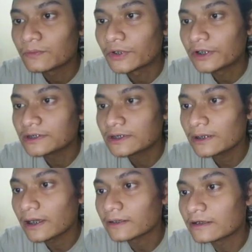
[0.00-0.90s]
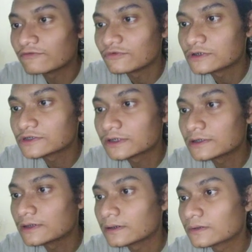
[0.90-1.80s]
Predicting and
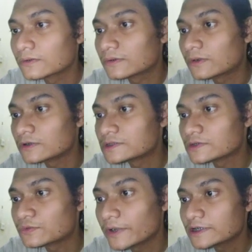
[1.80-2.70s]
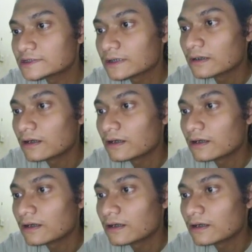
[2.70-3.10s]
evaluating the consequence